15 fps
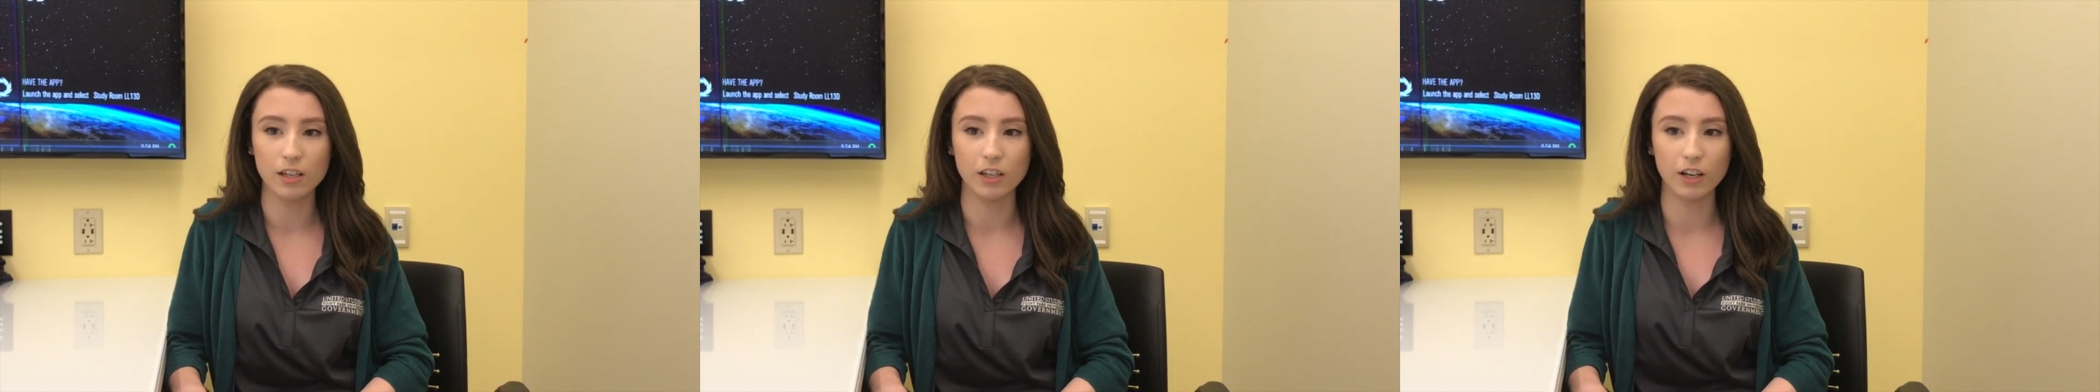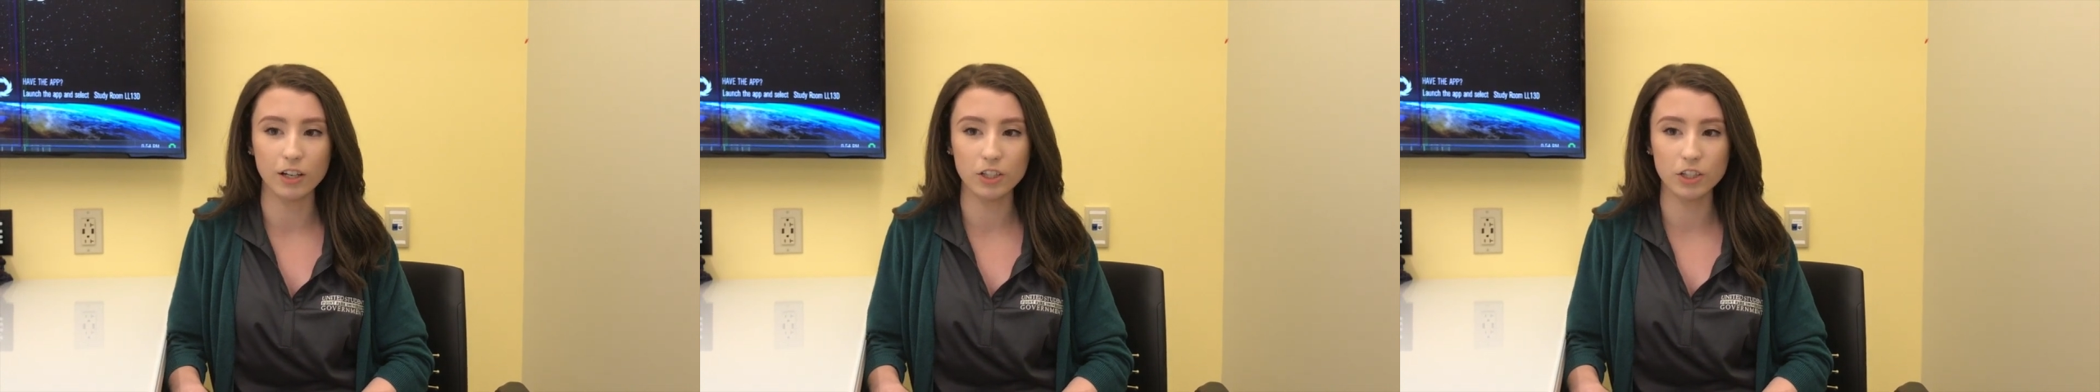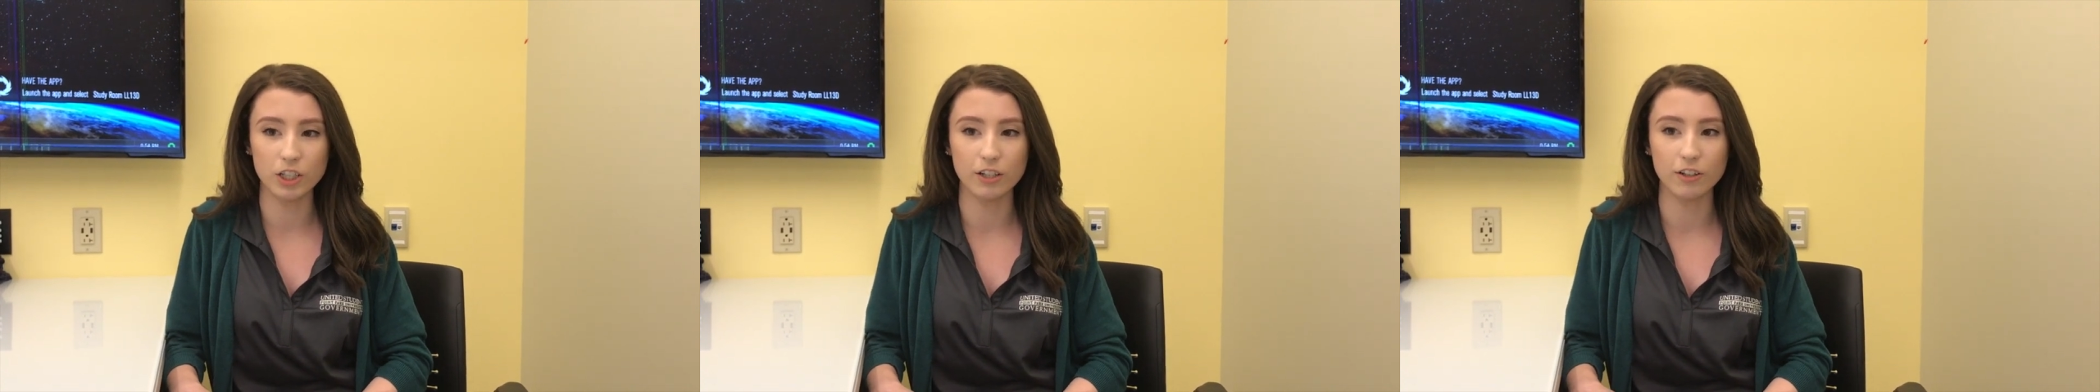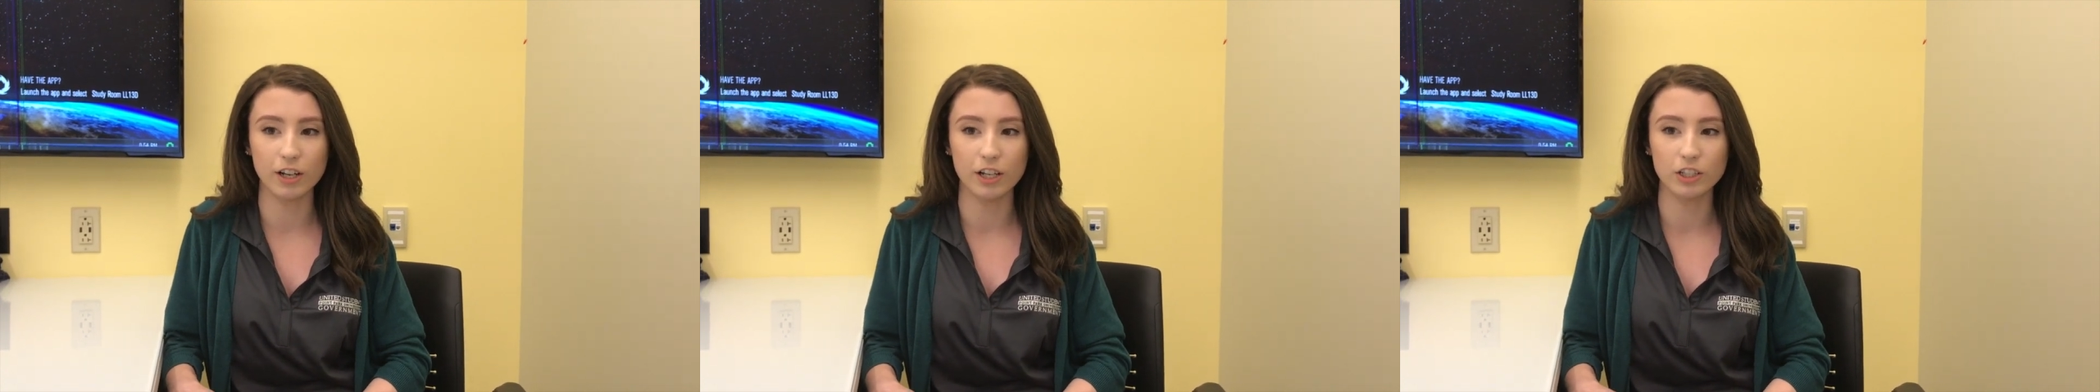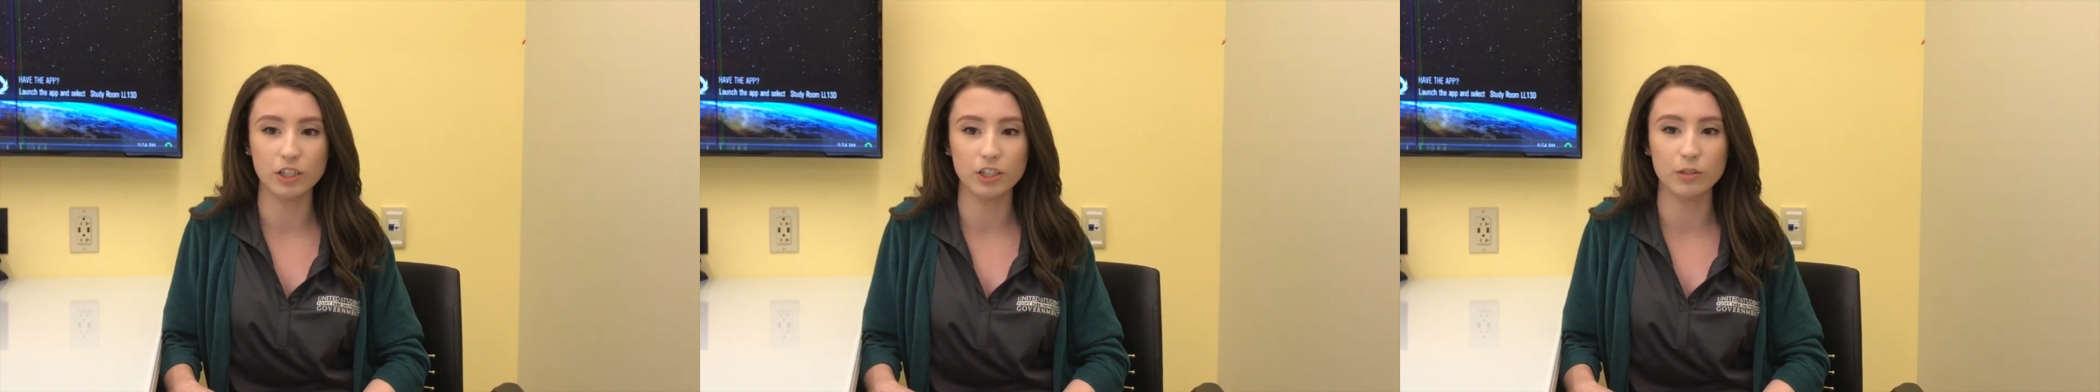Younger
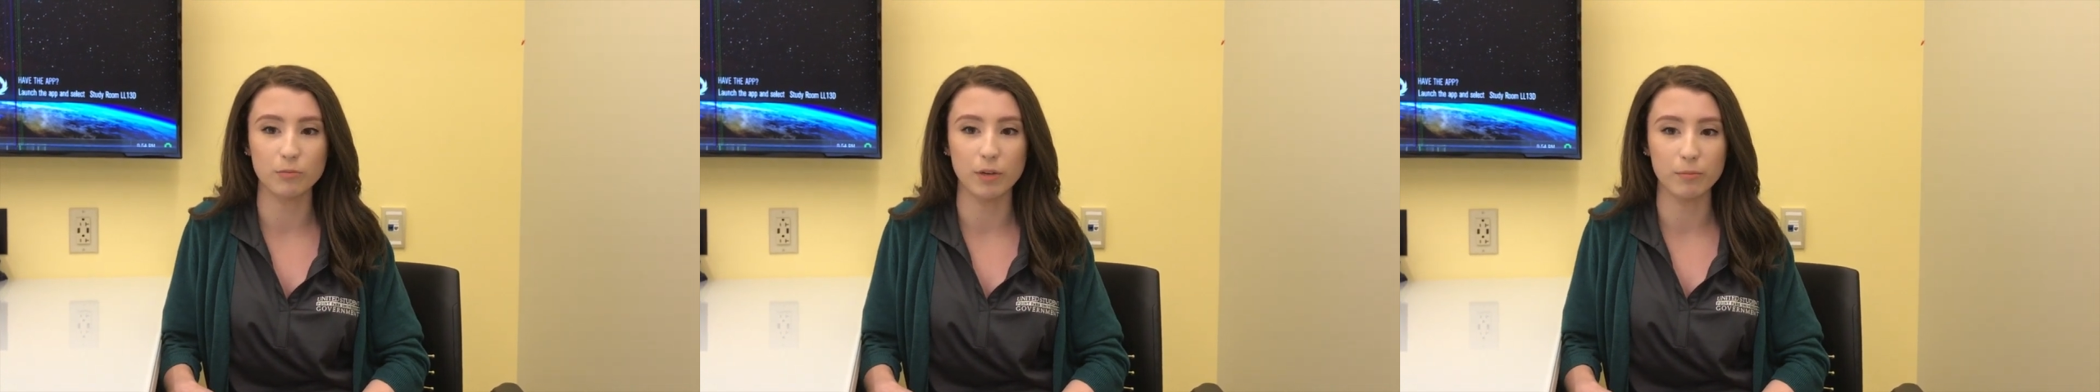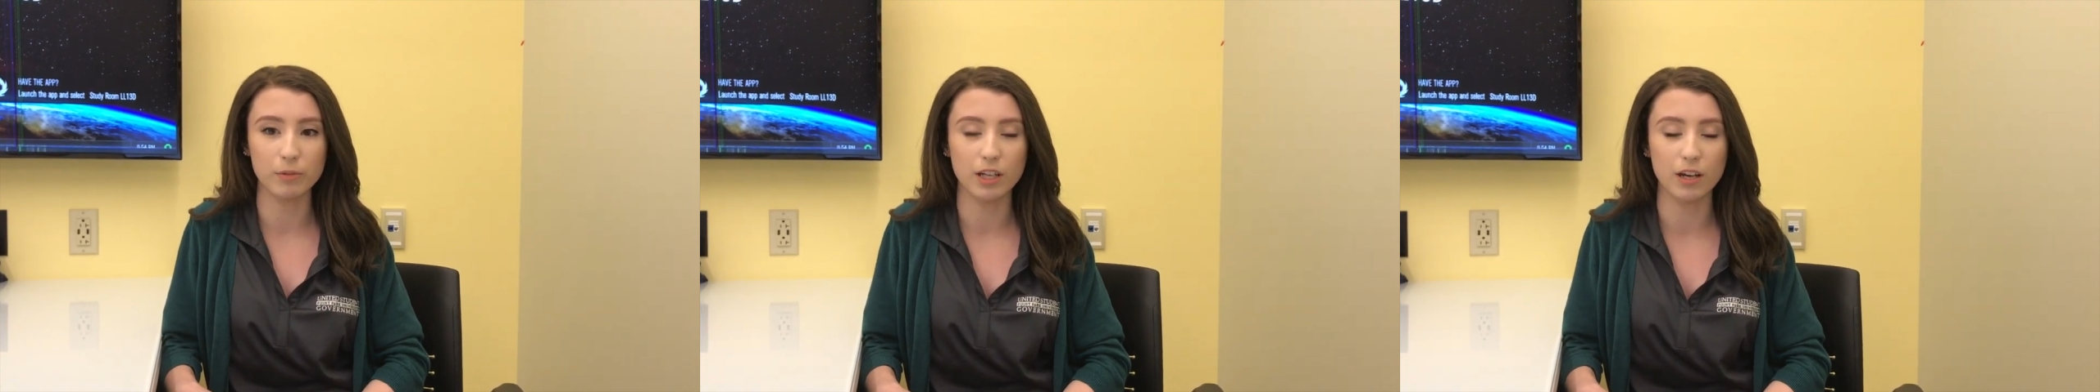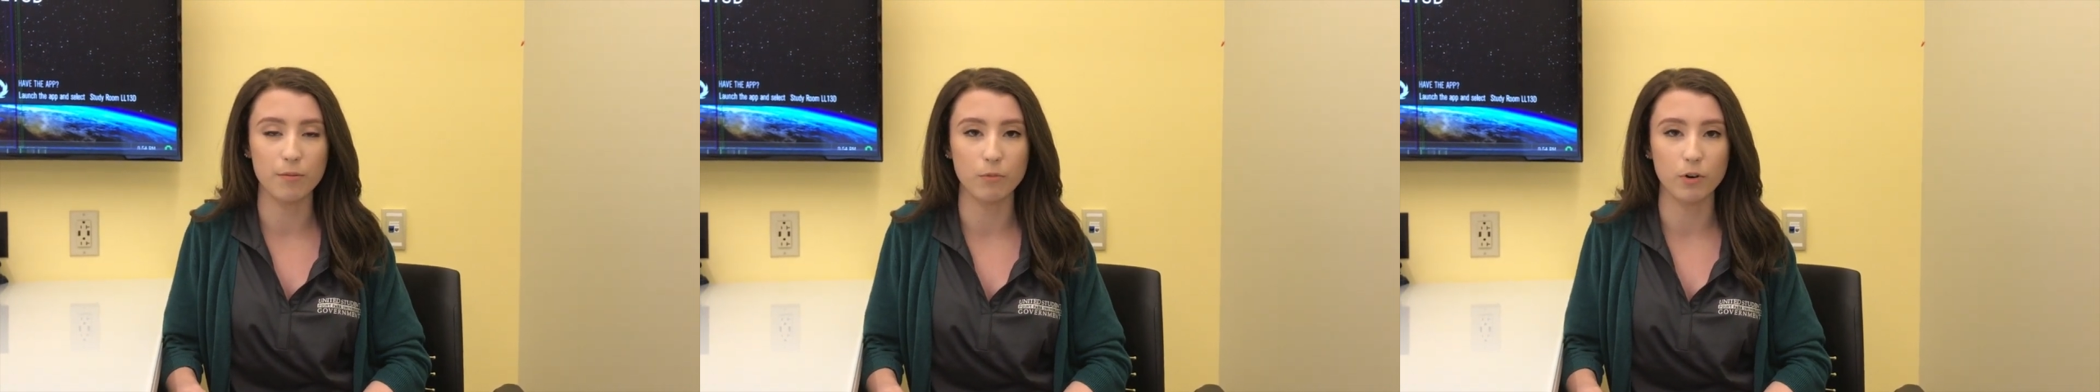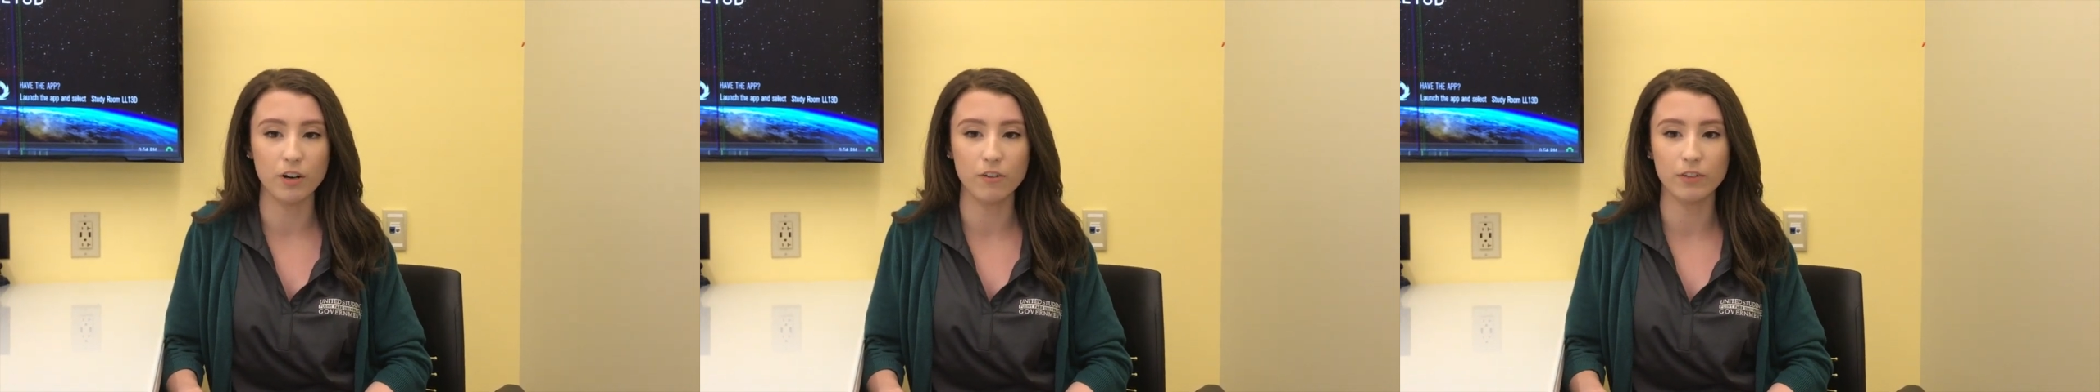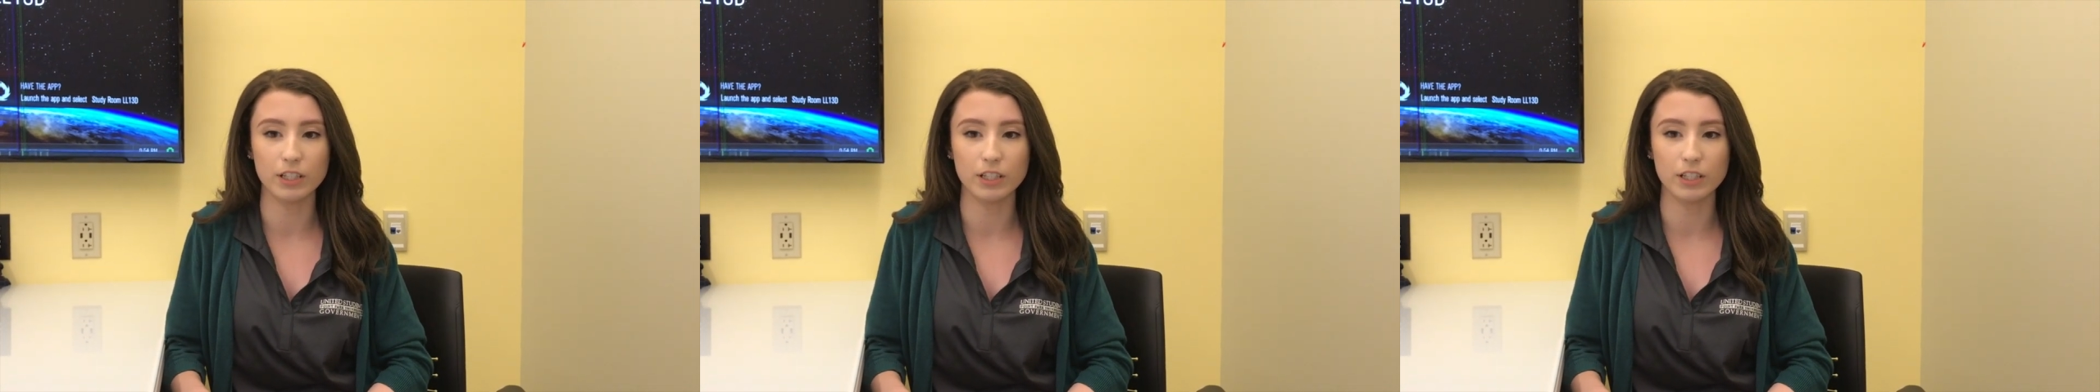generations may become more